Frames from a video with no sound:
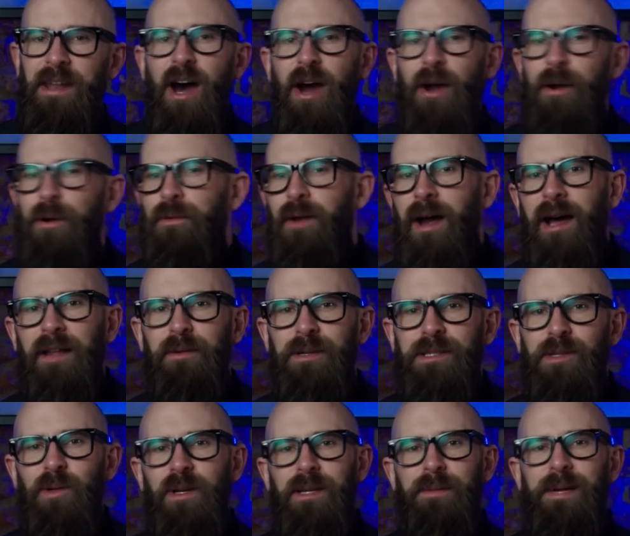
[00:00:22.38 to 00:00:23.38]
No, rather, we're
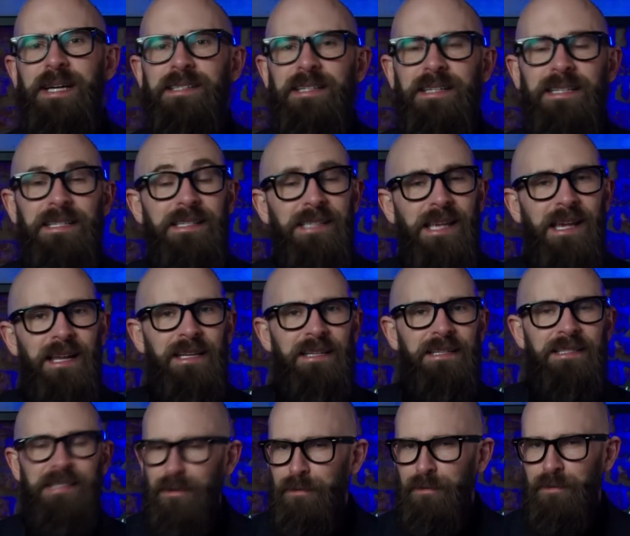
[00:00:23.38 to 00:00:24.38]
talking about an entirely
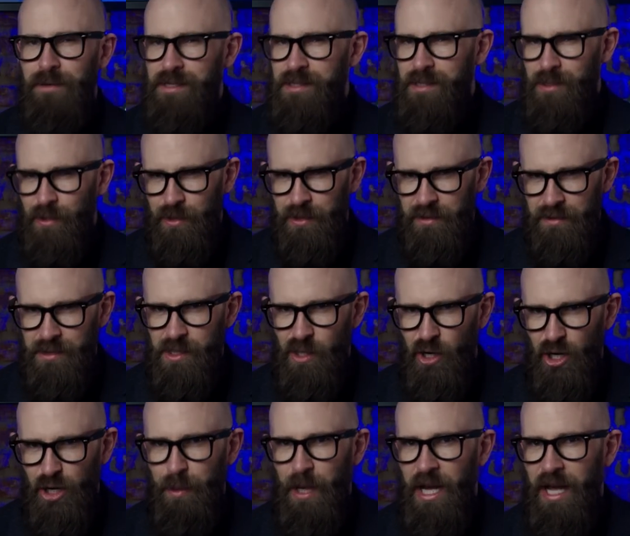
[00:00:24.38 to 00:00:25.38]
different sort of
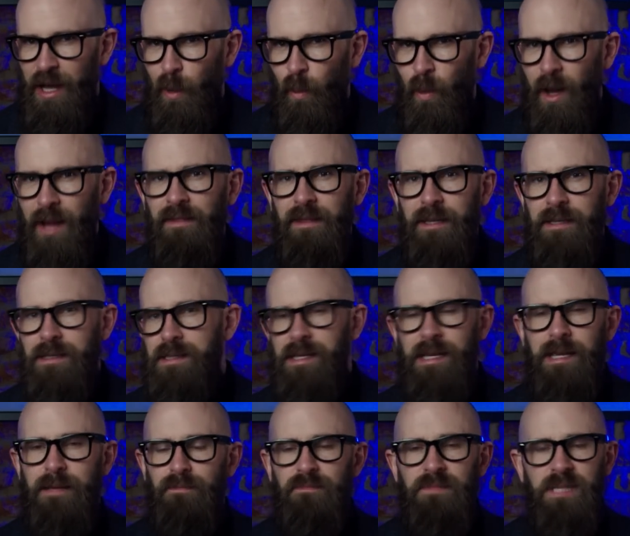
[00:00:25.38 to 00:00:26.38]
stockpile, one that
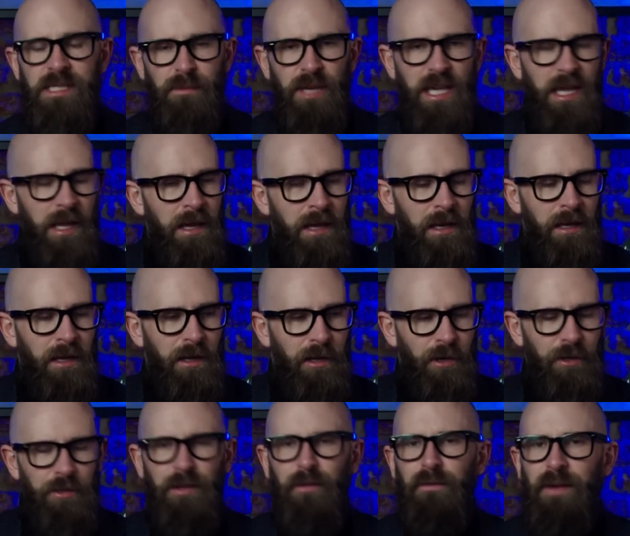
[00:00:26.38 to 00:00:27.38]
seems to be
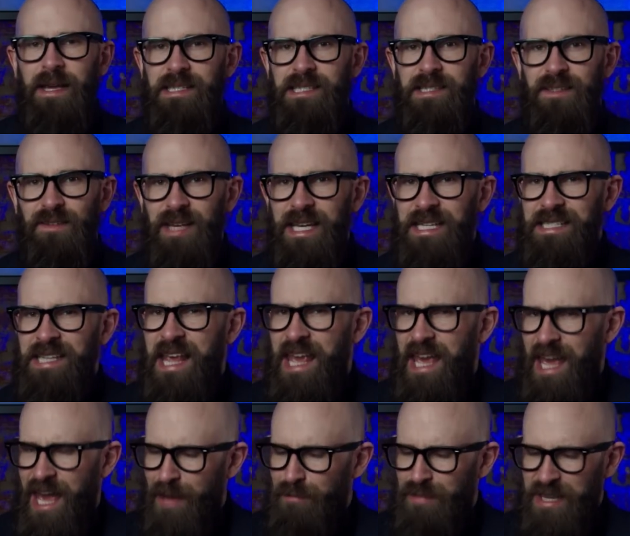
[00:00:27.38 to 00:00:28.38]
on the face of it,
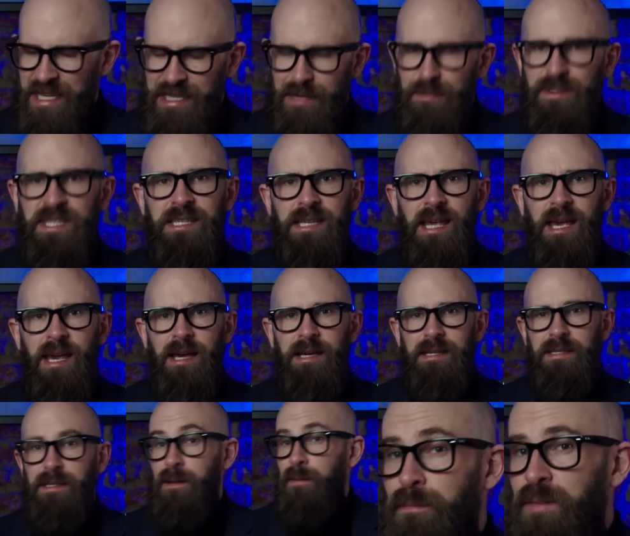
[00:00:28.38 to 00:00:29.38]
a bit
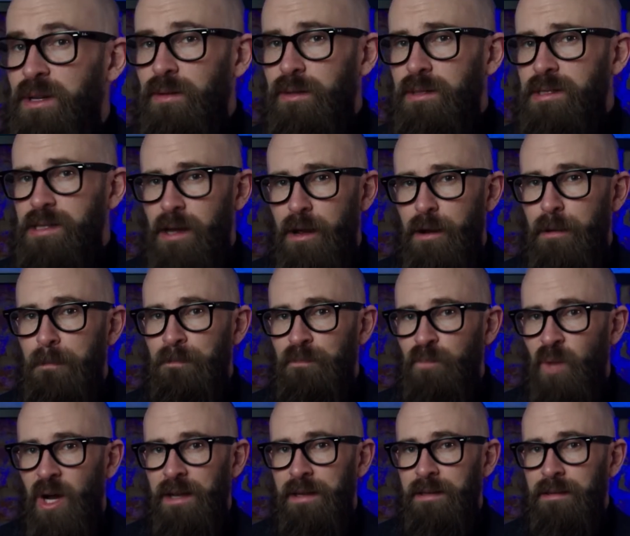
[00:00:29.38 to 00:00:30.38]
absurd, but also
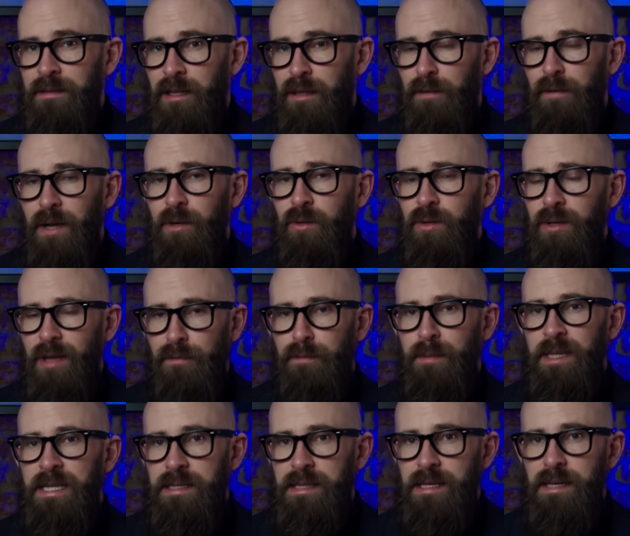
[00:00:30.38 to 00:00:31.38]
one that the federal
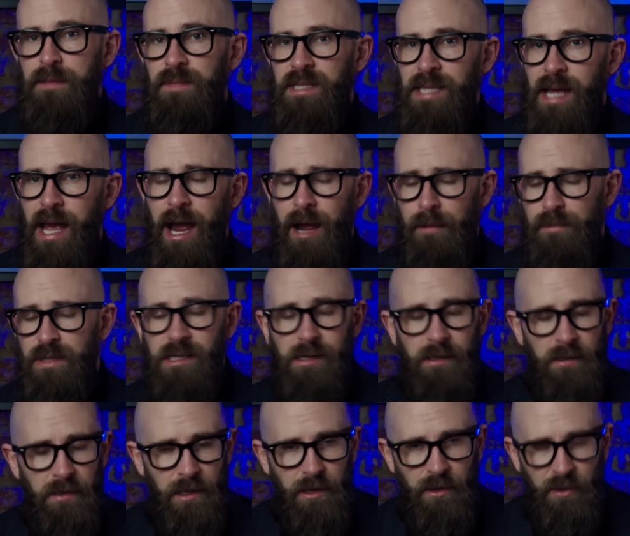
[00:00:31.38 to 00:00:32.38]
government deems
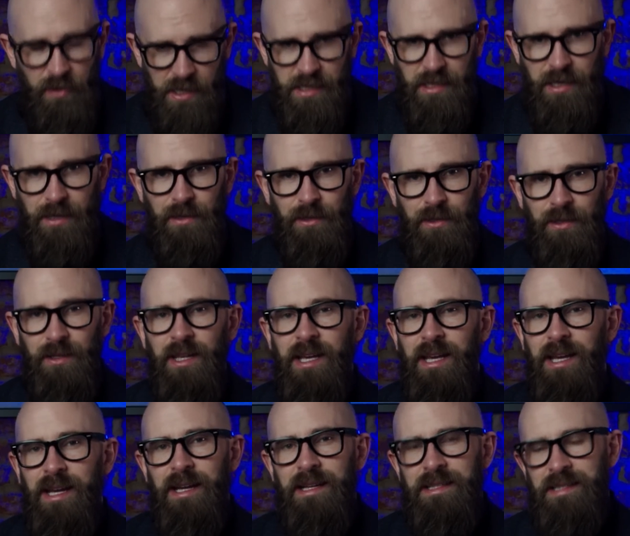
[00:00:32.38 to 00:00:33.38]
absolutely critical
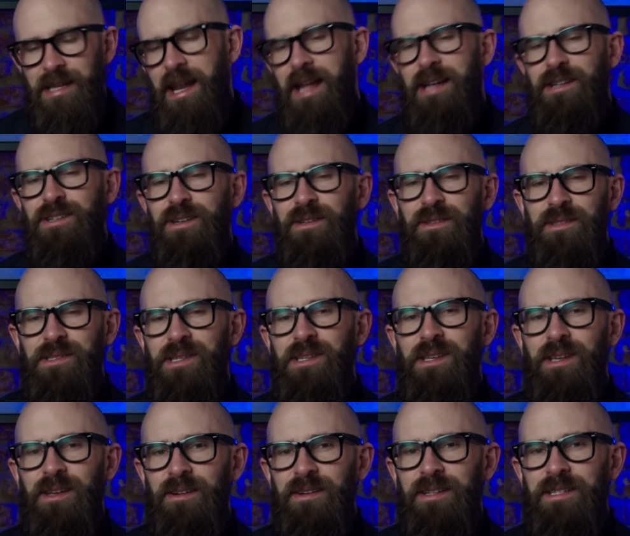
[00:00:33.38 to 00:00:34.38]
to national
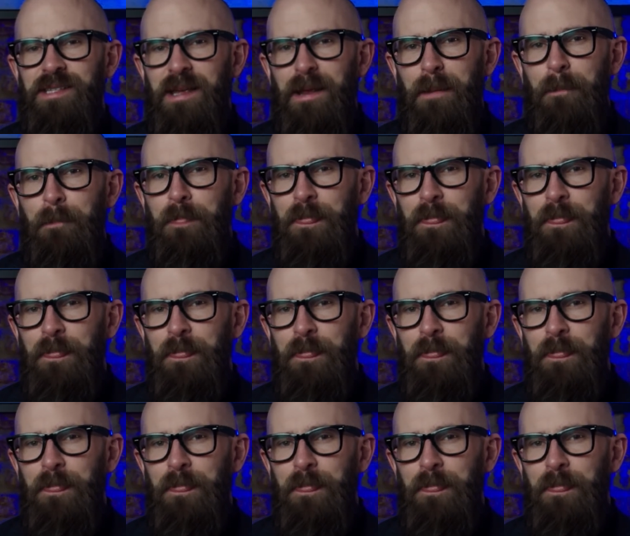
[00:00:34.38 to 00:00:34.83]
security.